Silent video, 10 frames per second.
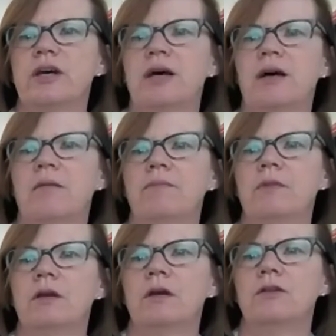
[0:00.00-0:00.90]

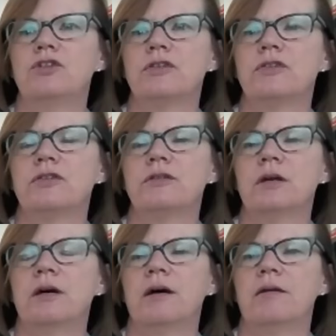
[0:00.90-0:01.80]

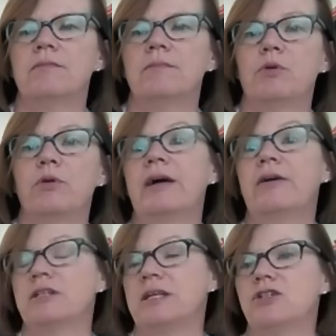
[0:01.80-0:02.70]
brought
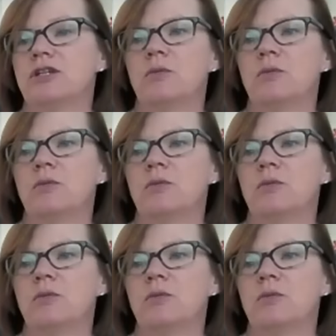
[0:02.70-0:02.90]
our attention,